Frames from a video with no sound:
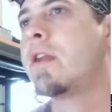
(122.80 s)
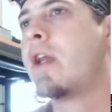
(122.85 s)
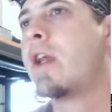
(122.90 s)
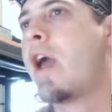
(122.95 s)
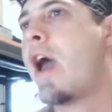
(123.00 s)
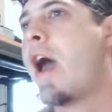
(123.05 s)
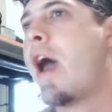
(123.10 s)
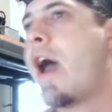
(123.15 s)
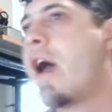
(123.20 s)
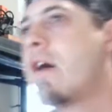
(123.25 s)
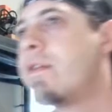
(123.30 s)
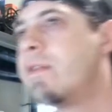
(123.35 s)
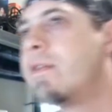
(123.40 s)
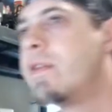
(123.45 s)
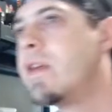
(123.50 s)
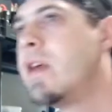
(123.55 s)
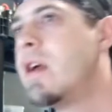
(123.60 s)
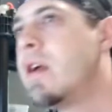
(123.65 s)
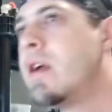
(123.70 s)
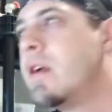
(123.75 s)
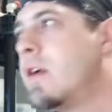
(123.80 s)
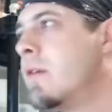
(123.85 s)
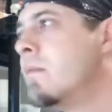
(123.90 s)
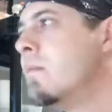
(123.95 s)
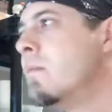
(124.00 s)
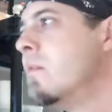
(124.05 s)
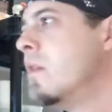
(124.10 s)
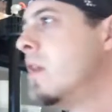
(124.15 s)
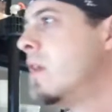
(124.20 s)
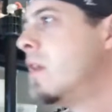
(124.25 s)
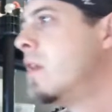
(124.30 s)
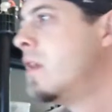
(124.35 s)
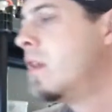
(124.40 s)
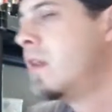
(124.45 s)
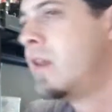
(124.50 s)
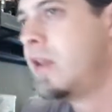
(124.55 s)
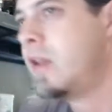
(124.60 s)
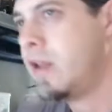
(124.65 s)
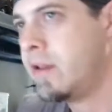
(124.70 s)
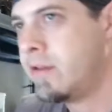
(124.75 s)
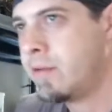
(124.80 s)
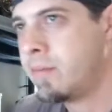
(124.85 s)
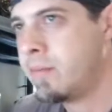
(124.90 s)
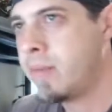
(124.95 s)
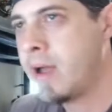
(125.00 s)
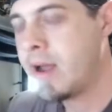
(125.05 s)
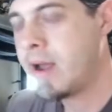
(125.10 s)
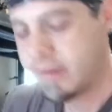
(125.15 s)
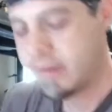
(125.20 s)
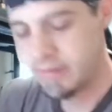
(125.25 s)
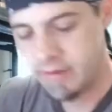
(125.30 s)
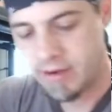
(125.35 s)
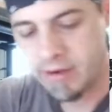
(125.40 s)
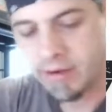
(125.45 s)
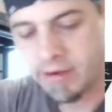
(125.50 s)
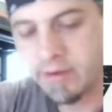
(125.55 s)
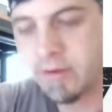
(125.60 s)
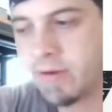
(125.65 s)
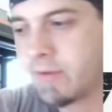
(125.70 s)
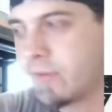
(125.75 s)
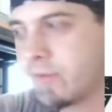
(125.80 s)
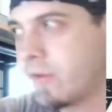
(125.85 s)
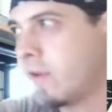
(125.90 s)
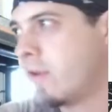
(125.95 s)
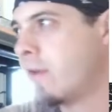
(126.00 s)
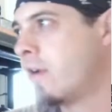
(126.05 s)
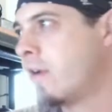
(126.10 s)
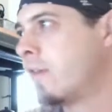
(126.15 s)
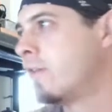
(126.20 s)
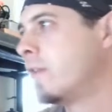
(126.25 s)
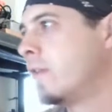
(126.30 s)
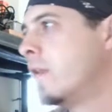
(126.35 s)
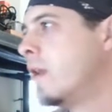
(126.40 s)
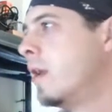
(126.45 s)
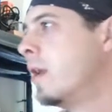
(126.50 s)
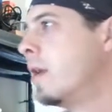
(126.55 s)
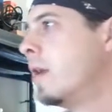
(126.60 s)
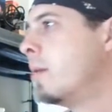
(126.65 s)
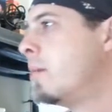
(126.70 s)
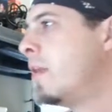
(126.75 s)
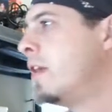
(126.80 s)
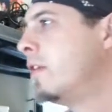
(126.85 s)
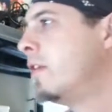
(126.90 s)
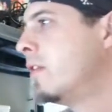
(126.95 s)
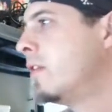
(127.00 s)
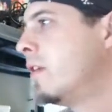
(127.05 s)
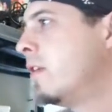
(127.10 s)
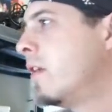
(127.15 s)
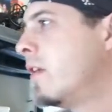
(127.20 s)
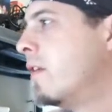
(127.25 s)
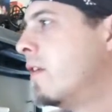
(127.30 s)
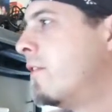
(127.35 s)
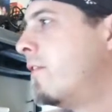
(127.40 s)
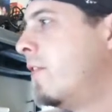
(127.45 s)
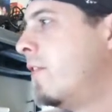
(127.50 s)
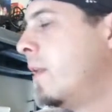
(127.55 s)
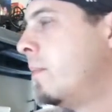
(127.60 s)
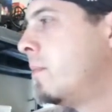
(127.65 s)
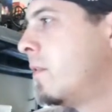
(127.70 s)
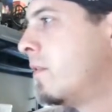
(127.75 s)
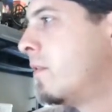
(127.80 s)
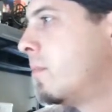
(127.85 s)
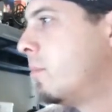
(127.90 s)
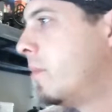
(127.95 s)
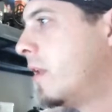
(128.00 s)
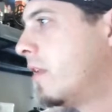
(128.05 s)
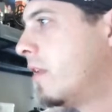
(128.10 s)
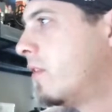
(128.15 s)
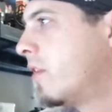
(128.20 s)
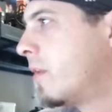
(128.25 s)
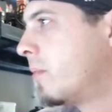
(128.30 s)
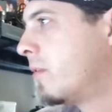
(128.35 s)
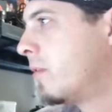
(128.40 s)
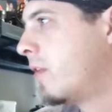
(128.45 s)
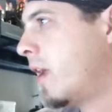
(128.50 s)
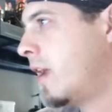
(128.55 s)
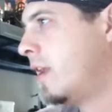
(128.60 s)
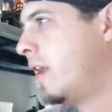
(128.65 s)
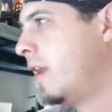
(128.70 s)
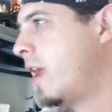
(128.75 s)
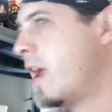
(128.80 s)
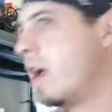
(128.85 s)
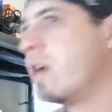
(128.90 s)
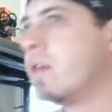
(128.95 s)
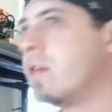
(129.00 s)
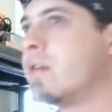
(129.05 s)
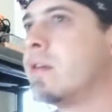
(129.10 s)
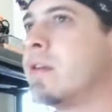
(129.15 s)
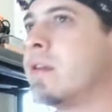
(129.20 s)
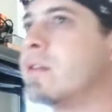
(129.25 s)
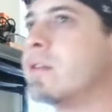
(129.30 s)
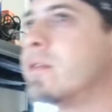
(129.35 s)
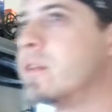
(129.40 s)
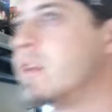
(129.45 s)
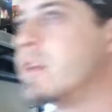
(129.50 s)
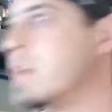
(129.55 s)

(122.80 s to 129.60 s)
have. Your body's not good to run off it. Basically, flip this bitch upside down is what you